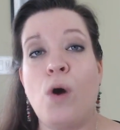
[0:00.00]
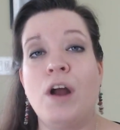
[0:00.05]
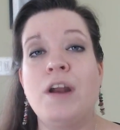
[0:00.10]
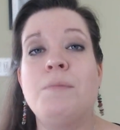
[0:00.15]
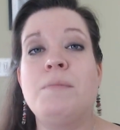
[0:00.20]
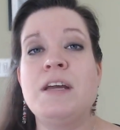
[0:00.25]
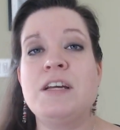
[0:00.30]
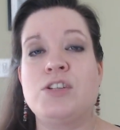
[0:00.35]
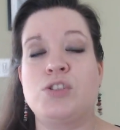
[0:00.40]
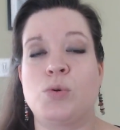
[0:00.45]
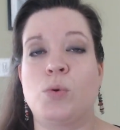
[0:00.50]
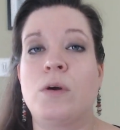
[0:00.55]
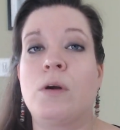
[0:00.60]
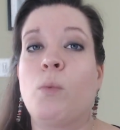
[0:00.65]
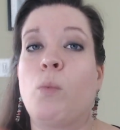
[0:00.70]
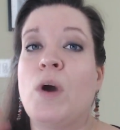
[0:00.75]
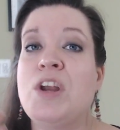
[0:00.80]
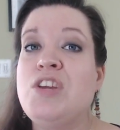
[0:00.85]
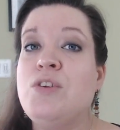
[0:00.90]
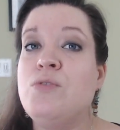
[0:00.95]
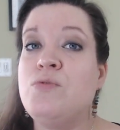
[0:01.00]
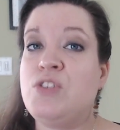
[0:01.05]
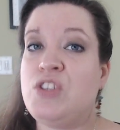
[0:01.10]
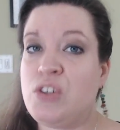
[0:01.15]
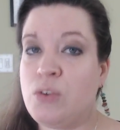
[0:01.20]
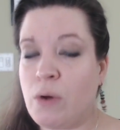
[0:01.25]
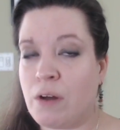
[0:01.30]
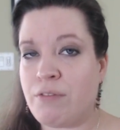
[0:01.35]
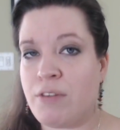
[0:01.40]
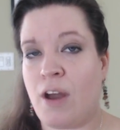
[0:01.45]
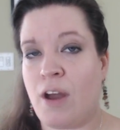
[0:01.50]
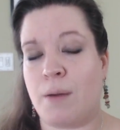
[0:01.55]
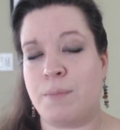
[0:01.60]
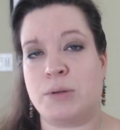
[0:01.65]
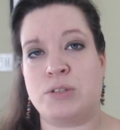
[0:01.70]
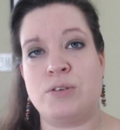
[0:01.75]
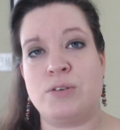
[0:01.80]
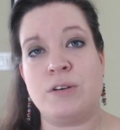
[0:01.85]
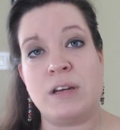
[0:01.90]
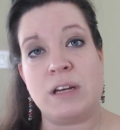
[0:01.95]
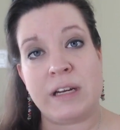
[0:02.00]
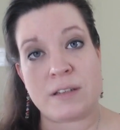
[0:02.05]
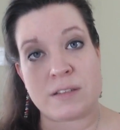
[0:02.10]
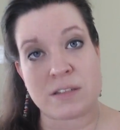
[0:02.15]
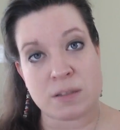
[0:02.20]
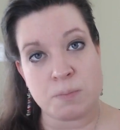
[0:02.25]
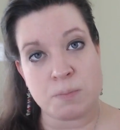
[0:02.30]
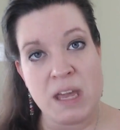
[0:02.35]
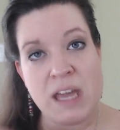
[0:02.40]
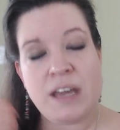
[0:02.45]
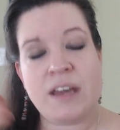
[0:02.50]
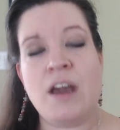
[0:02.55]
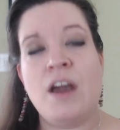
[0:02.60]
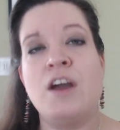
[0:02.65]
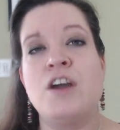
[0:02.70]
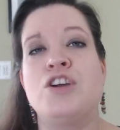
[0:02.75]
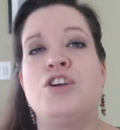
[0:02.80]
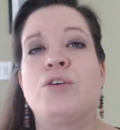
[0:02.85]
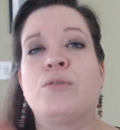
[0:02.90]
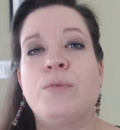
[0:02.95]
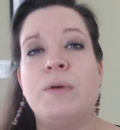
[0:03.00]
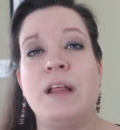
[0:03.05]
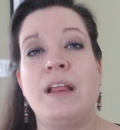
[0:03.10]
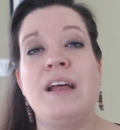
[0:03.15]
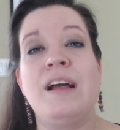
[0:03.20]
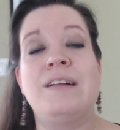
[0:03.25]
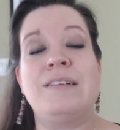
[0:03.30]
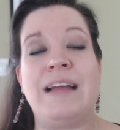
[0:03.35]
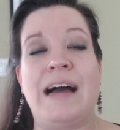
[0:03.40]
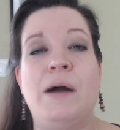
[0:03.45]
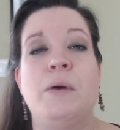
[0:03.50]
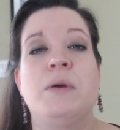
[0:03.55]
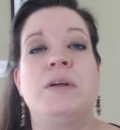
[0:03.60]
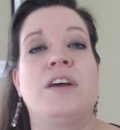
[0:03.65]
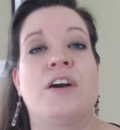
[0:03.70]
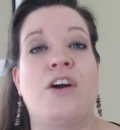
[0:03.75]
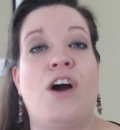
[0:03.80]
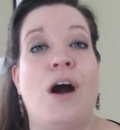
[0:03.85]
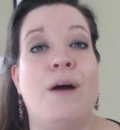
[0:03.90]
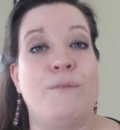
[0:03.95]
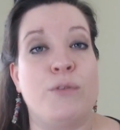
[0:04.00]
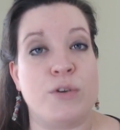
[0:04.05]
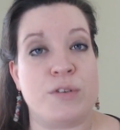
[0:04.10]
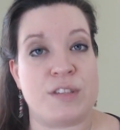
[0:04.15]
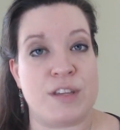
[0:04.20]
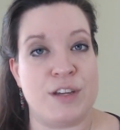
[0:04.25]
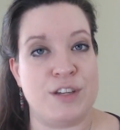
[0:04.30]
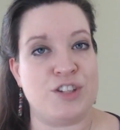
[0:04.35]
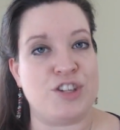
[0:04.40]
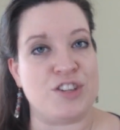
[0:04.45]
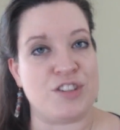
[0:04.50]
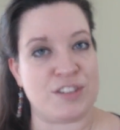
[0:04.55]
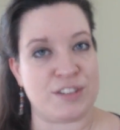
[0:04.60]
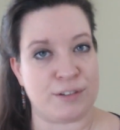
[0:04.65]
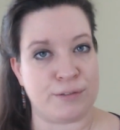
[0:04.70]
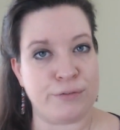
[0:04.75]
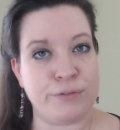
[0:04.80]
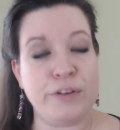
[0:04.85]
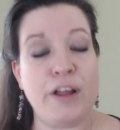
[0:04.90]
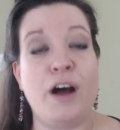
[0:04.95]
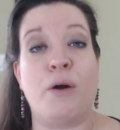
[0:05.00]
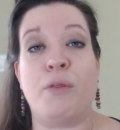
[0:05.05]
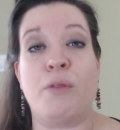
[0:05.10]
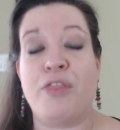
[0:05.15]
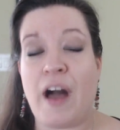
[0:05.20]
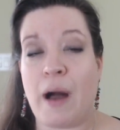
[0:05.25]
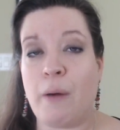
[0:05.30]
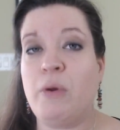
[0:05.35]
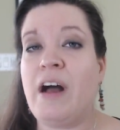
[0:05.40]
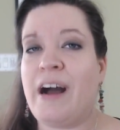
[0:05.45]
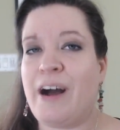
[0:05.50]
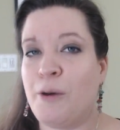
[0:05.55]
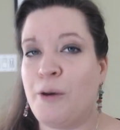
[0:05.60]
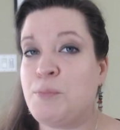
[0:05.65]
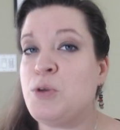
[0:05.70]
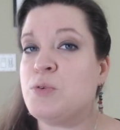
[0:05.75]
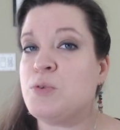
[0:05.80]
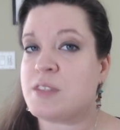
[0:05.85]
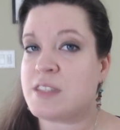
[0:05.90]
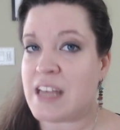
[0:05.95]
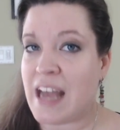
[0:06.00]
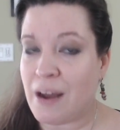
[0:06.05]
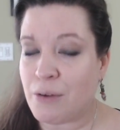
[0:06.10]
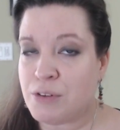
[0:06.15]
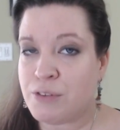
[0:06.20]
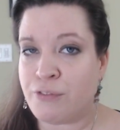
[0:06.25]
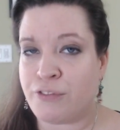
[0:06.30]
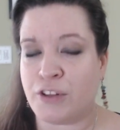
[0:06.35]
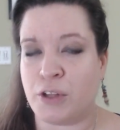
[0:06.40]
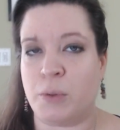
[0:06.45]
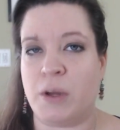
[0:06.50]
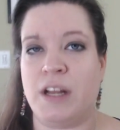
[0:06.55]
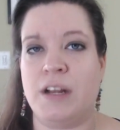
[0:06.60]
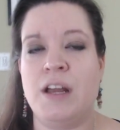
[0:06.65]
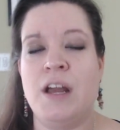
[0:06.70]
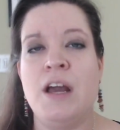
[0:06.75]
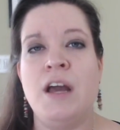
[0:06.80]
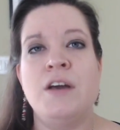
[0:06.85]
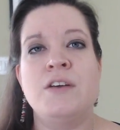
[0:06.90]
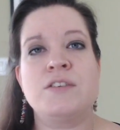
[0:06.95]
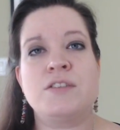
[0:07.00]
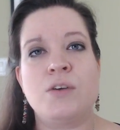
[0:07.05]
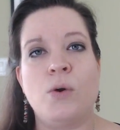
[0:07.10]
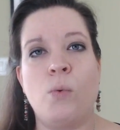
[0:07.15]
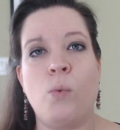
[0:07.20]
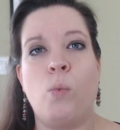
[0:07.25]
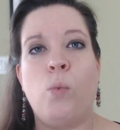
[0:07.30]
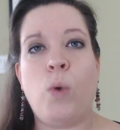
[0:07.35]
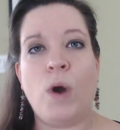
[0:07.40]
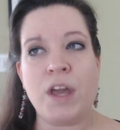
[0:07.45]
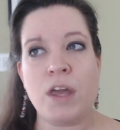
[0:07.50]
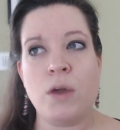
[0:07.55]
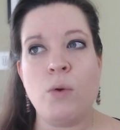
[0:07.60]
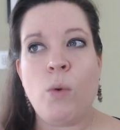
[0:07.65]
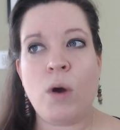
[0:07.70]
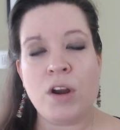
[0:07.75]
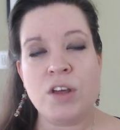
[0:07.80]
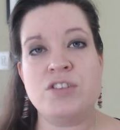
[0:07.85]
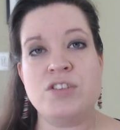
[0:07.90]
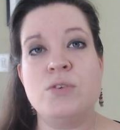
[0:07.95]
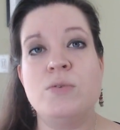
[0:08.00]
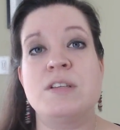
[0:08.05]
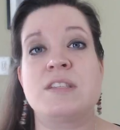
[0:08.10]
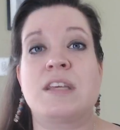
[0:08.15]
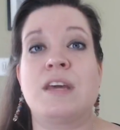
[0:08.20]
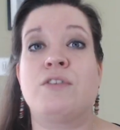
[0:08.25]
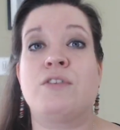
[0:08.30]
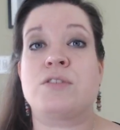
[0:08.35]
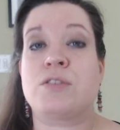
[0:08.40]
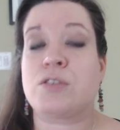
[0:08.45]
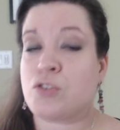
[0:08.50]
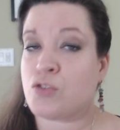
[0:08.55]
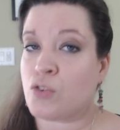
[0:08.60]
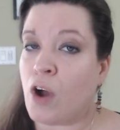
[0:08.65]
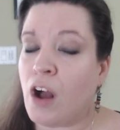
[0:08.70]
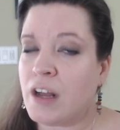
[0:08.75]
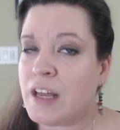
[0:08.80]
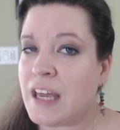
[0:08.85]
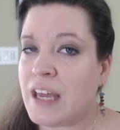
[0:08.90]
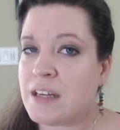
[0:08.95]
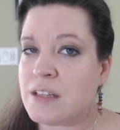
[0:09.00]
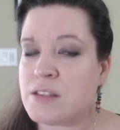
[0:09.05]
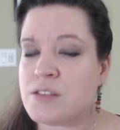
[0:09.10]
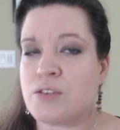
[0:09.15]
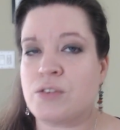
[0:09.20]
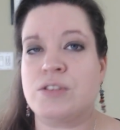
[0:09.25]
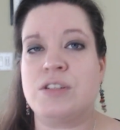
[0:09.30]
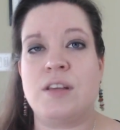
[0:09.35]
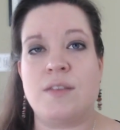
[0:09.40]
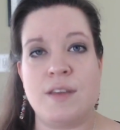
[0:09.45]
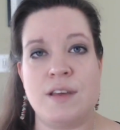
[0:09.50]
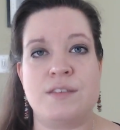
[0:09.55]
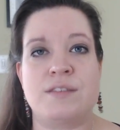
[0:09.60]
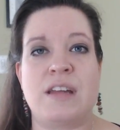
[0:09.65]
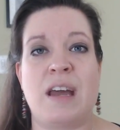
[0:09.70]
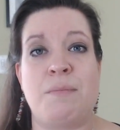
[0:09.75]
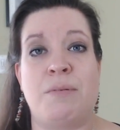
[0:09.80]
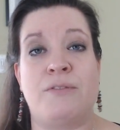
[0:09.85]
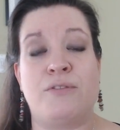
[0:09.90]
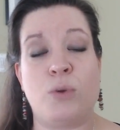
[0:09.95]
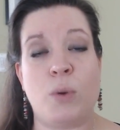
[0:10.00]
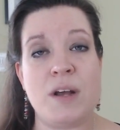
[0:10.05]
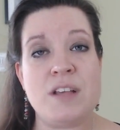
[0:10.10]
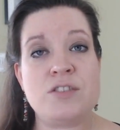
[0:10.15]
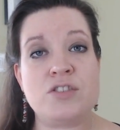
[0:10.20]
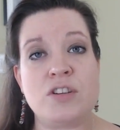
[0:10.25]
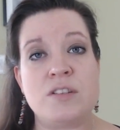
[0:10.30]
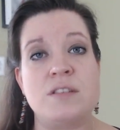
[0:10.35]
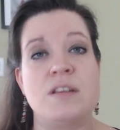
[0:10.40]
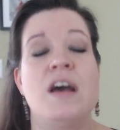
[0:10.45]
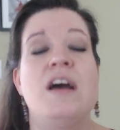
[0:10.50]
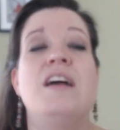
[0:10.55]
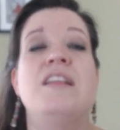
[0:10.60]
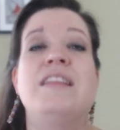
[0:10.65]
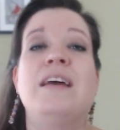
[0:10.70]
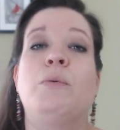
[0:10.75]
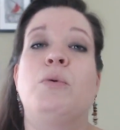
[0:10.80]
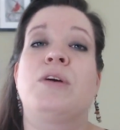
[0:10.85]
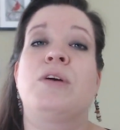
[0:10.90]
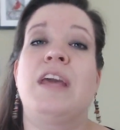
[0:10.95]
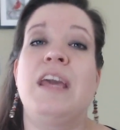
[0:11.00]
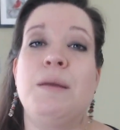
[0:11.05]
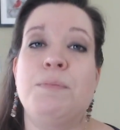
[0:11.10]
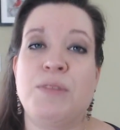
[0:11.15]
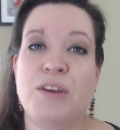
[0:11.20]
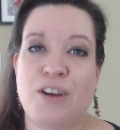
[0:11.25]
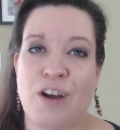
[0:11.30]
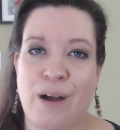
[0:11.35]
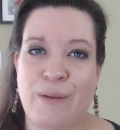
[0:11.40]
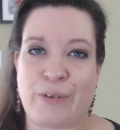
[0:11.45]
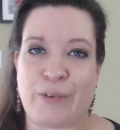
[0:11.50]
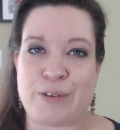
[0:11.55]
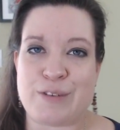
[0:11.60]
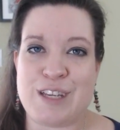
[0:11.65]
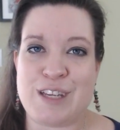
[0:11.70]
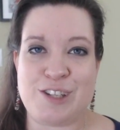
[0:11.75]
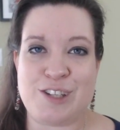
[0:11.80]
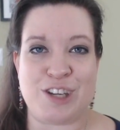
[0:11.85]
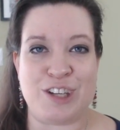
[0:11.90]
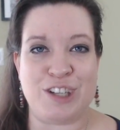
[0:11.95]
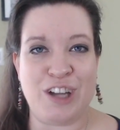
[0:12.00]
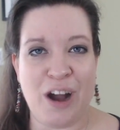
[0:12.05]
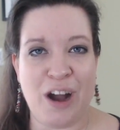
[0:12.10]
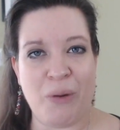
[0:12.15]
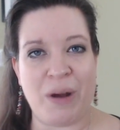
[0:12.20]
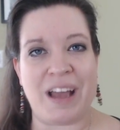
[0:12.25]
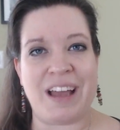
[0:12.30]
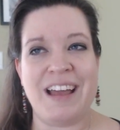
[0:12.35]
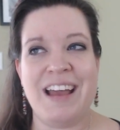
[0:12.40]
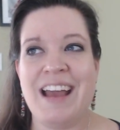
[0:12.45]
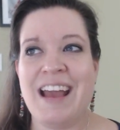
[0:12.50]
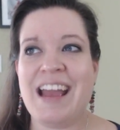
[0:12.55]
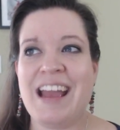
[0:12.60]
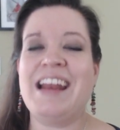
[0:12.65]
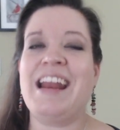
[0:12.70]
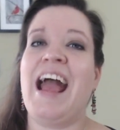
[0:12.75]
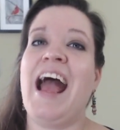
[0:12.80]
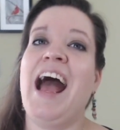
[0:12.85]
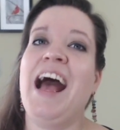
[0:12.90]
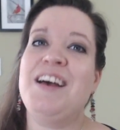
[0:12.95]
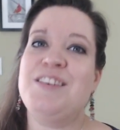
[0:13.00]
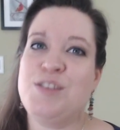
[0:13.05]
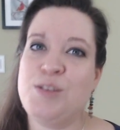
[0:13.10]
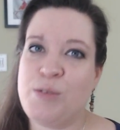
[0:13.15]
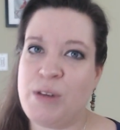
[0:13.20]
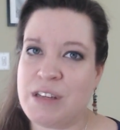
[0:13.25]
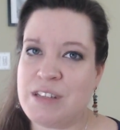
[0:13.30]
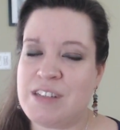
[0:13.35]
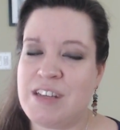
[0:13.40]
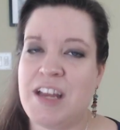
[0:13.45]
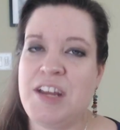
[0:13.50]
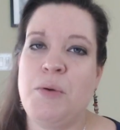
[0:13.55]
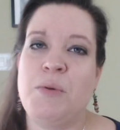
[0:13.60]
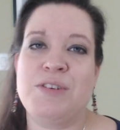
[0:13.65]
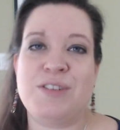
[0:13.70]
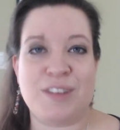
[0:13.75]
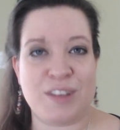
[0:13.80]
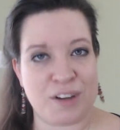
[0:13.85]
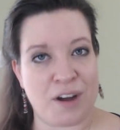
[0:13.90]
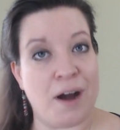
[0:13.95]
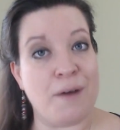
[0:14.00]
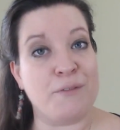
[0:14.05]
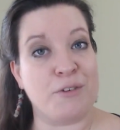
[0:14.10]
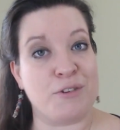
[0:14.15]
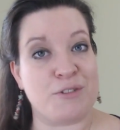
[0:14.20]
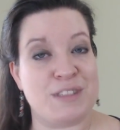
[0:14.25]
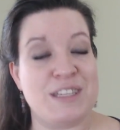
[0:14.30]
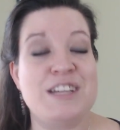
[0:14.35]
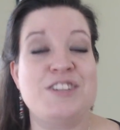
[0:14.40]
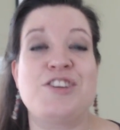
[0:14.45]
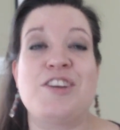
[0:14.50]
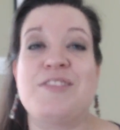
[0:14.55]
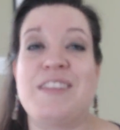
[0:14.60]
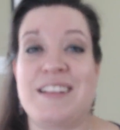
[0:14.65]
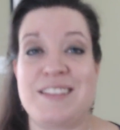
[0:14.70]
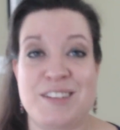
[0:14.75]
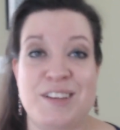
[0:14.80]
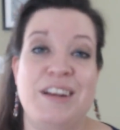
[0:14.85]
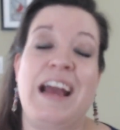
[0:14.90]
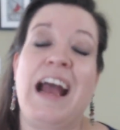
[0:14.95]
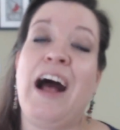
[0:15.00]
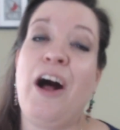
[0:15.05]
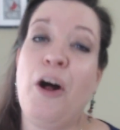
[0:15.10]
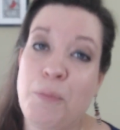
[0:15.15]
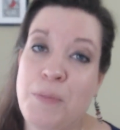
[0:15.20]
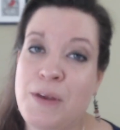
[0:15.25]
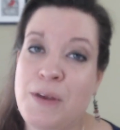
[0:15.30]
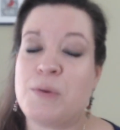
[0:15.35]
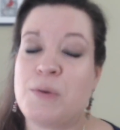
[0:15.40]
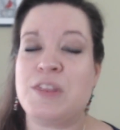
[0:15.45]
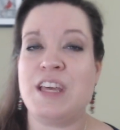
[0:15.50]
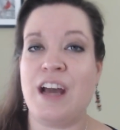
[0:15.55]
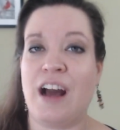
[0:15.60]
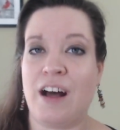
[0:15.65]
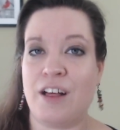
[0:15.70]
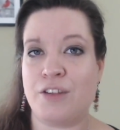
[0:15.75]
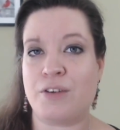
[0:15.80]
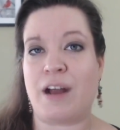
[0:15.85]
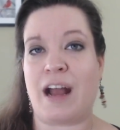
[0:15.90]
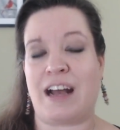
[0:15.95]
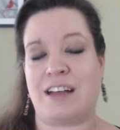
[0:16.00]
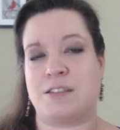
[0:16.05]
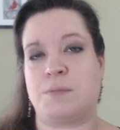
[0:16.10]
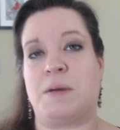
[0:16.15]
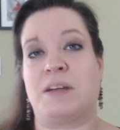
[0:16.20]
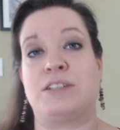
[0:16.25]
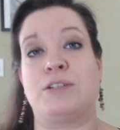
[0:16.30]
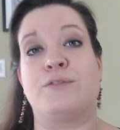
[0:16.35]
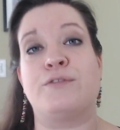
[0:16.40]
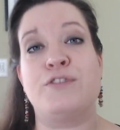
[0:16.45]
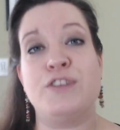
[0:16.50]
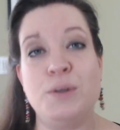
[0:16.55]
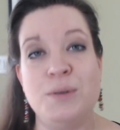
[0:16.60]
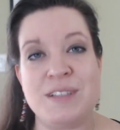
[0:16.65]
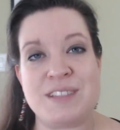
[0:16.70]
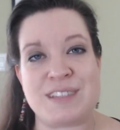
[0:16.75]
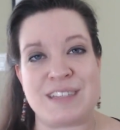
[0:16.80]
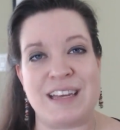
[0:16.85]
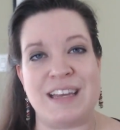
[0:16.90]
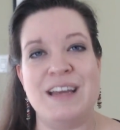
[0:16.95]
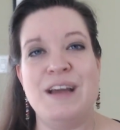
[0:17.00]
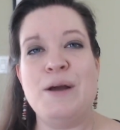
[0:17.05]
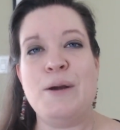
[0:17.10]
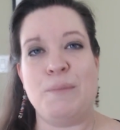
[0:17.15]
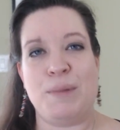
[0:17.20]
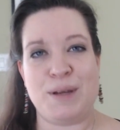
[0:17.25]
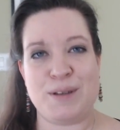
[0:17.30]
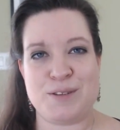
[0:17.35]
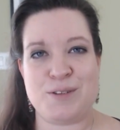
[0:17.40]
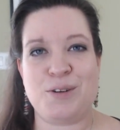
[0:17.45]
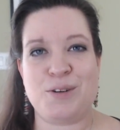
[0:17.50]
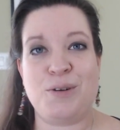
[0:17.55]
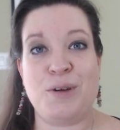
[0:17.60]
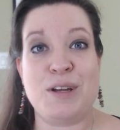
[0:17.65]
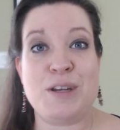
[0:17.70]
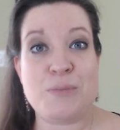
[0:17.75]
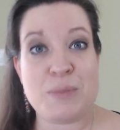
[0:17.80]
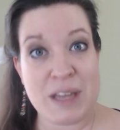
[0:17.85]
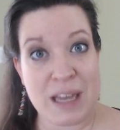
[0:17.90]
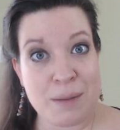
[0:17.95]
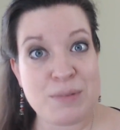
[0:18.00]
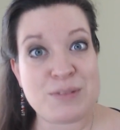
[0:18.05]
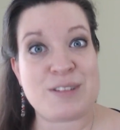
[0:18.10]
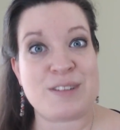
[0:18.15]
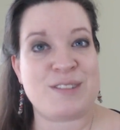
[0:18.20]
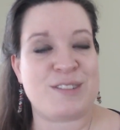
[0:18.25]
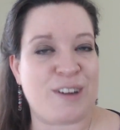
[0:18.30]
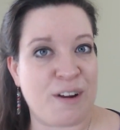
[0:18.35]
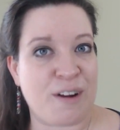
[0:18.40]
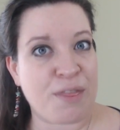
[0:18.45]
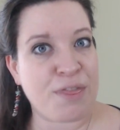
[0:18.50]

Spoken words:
You want to make sure when you do have the opportunity to speak, you're really allowing the conversation to flow. That will help you sound fluent. So what you want to do is give a strong answer to these type of questions that will keep the conversation going. And as you continue into the conversation, that's going to help you with the other aspect of fluency because you're going to be able to